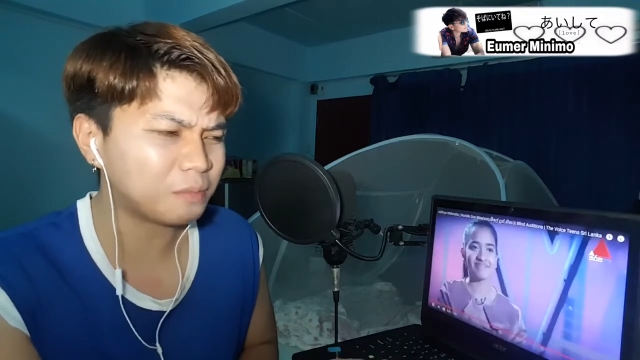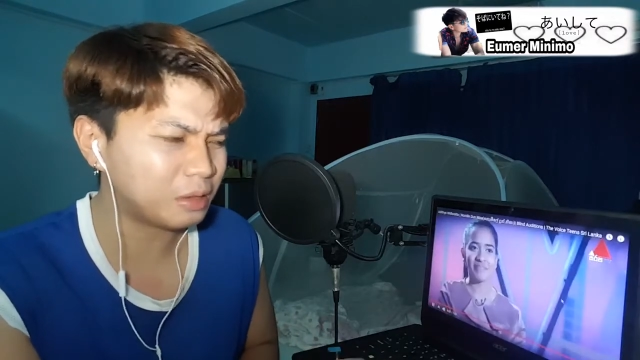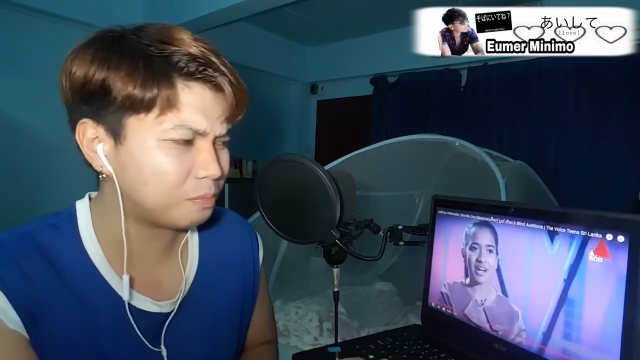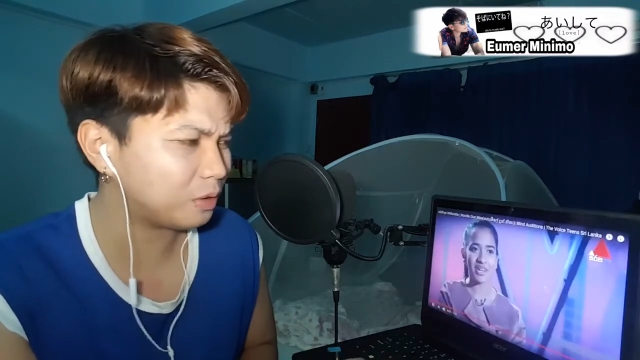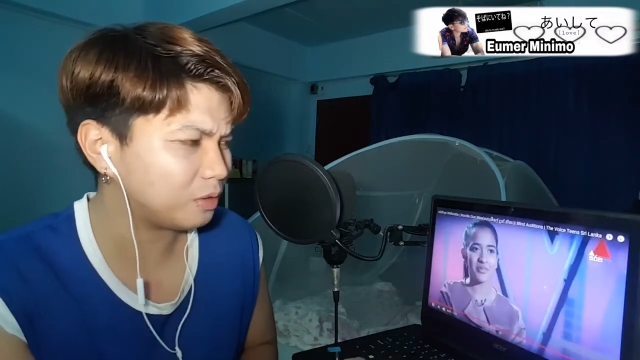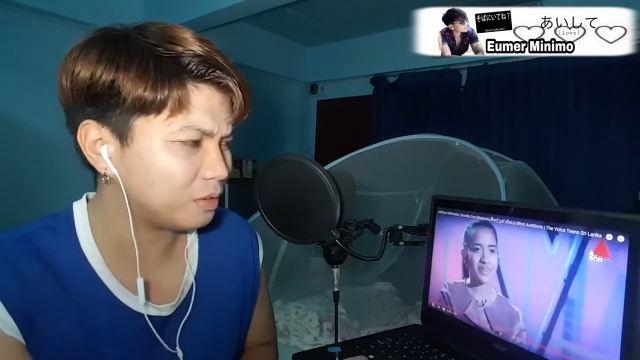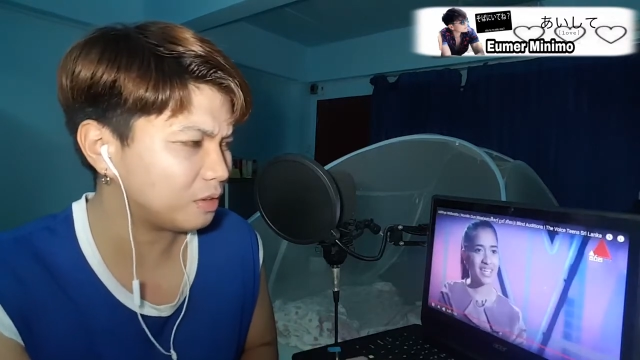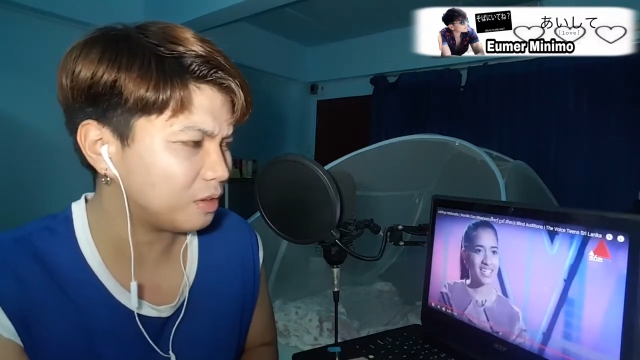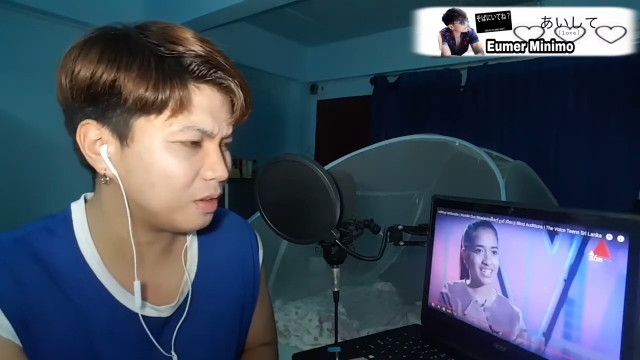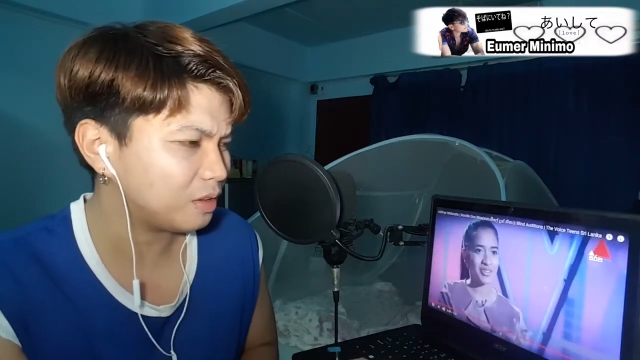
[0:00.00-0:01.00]
people.
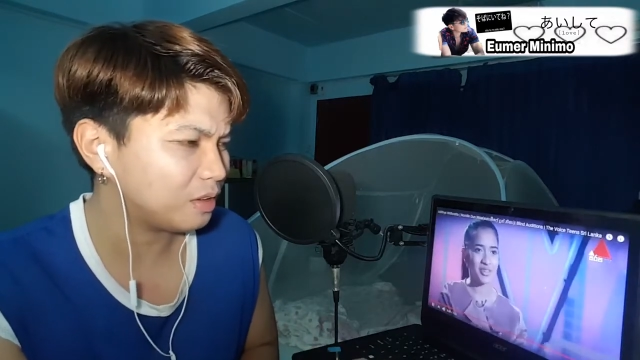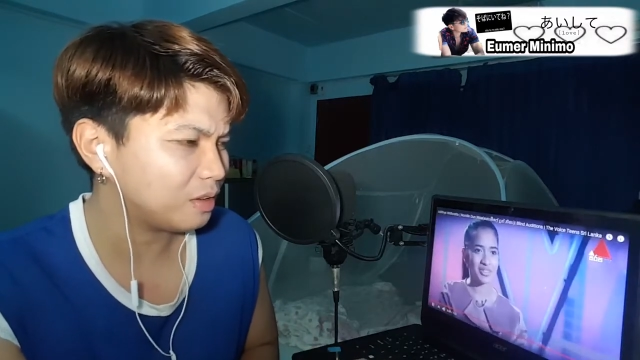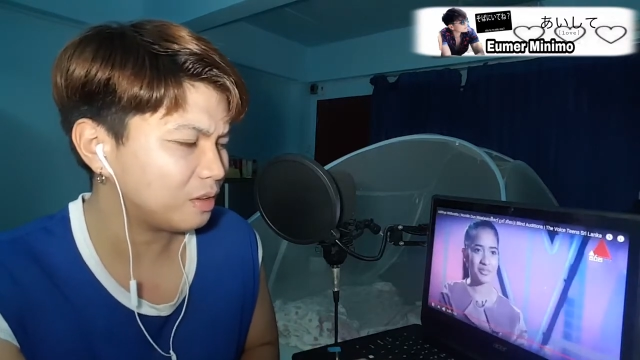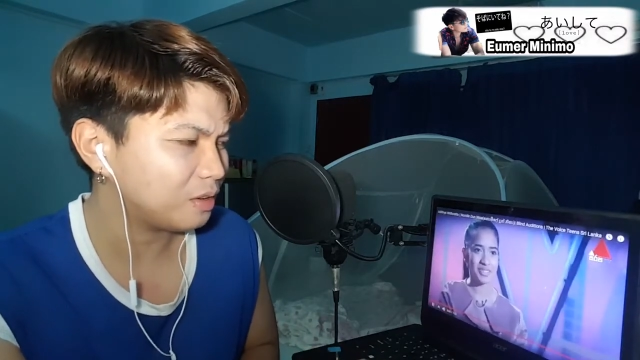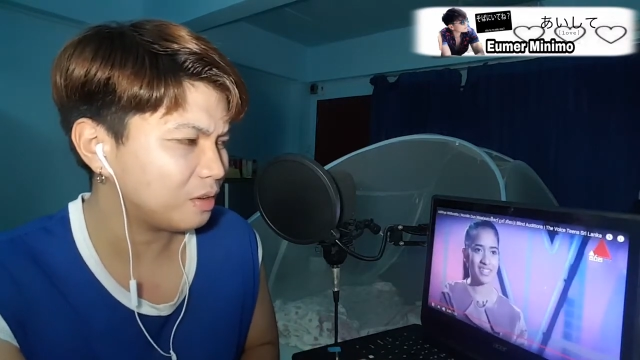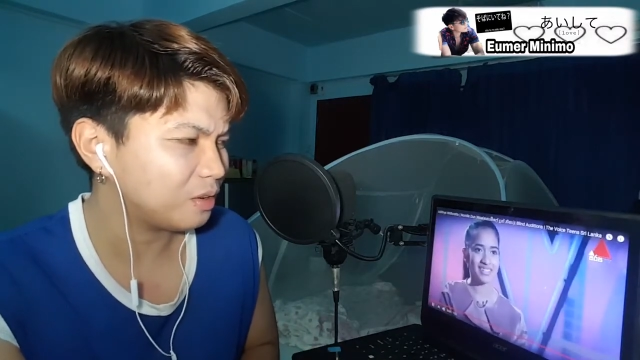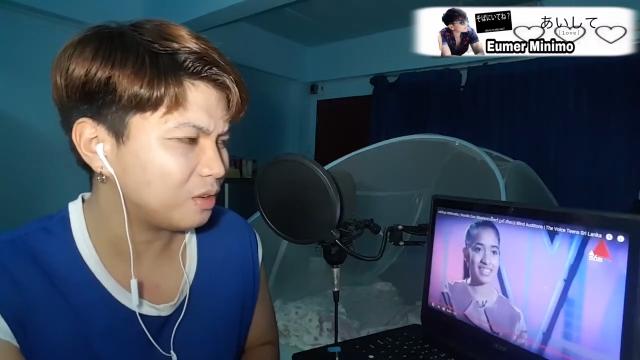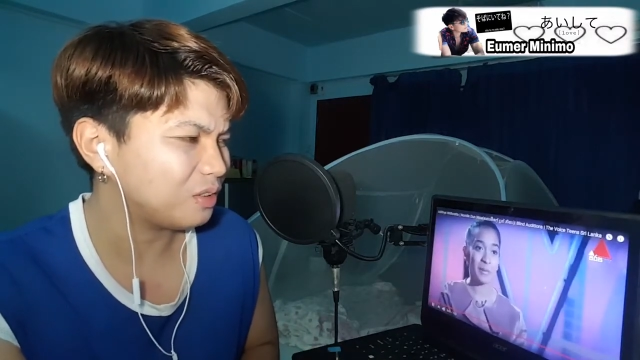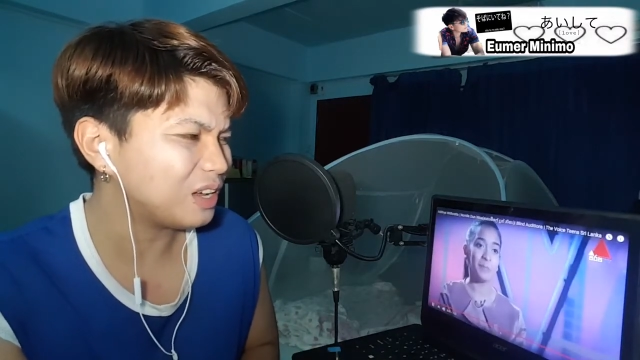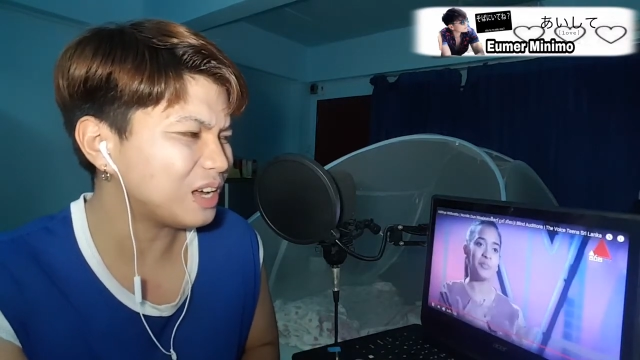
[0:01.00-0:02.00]

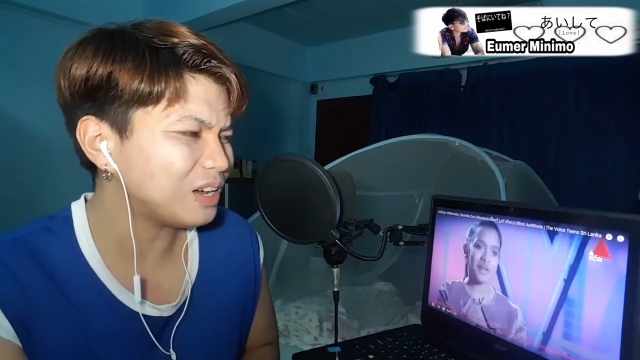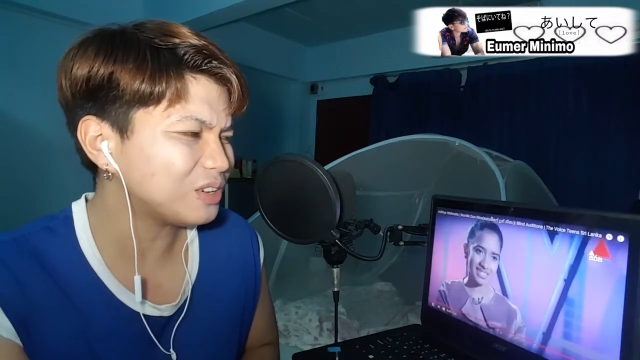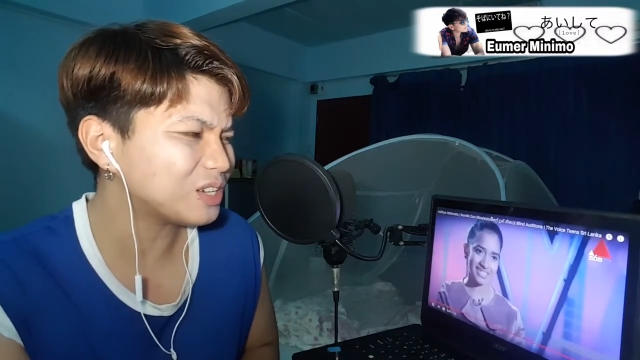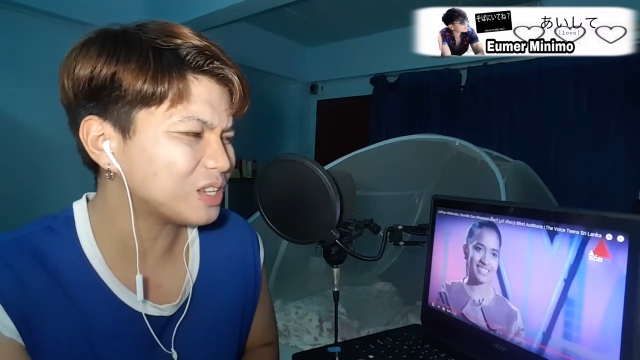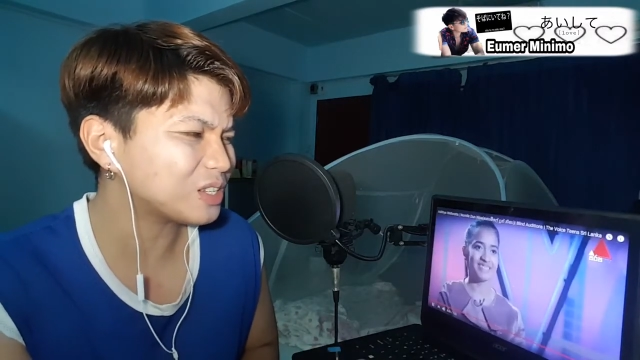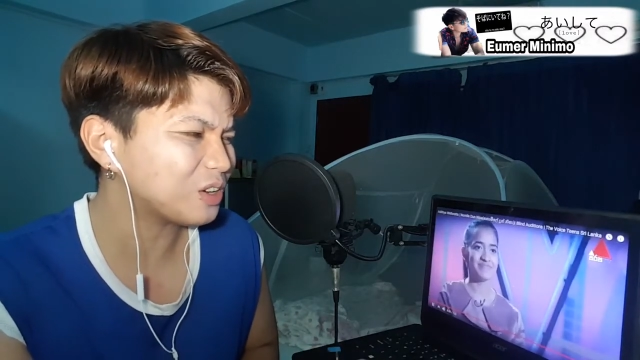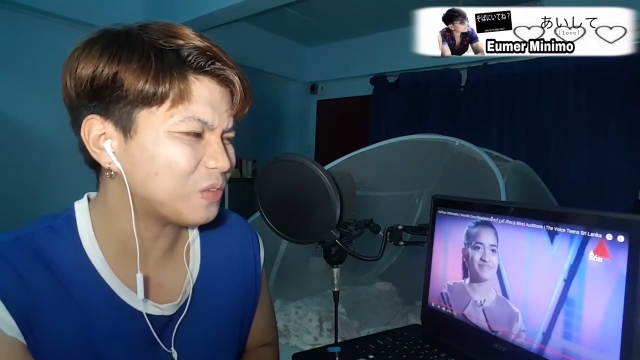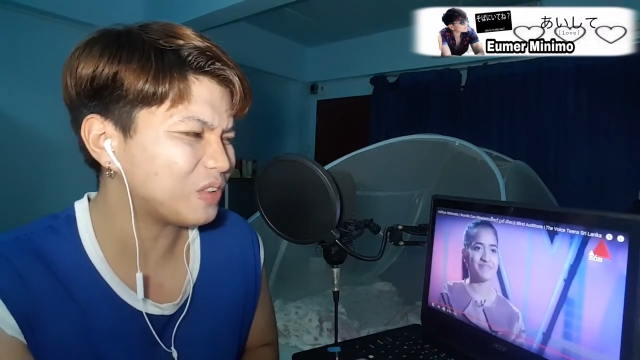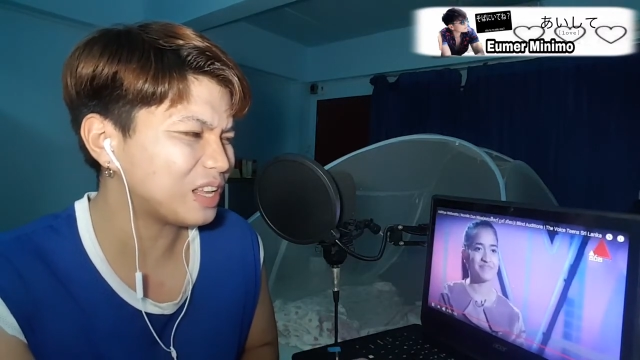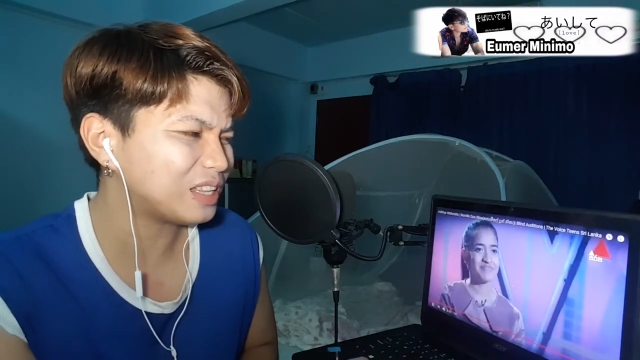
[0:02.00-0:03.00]
Oh, she's so
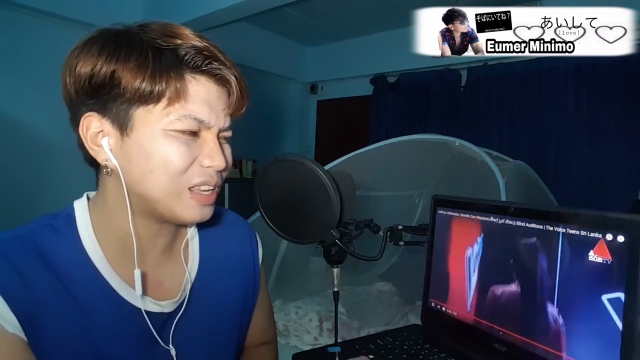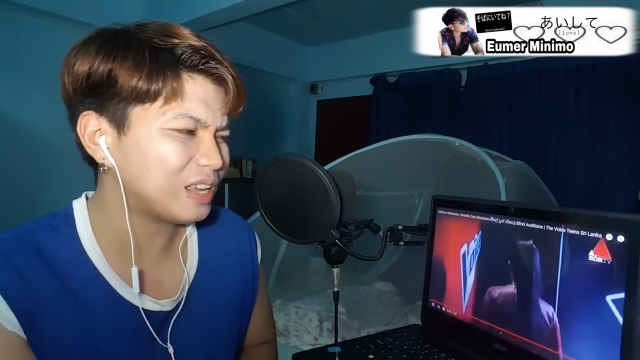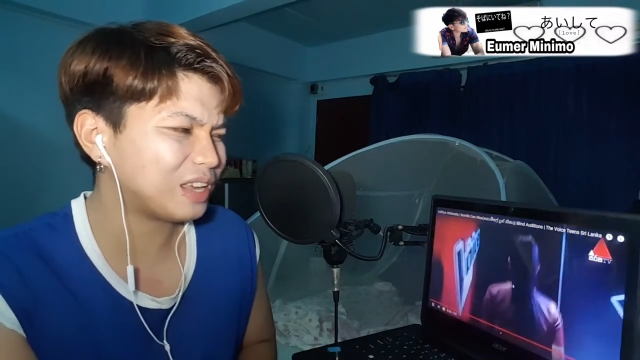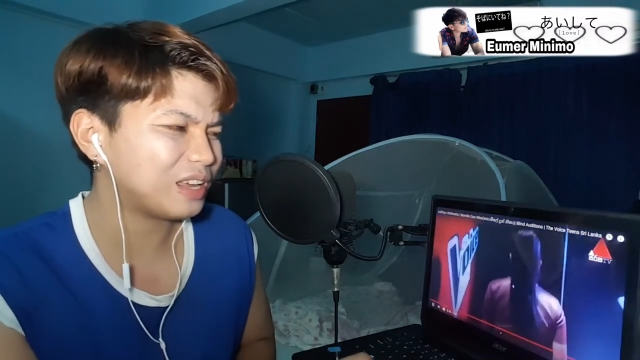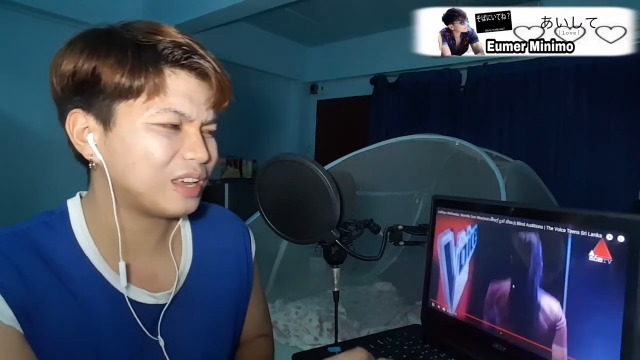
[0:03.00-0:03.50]
pretty.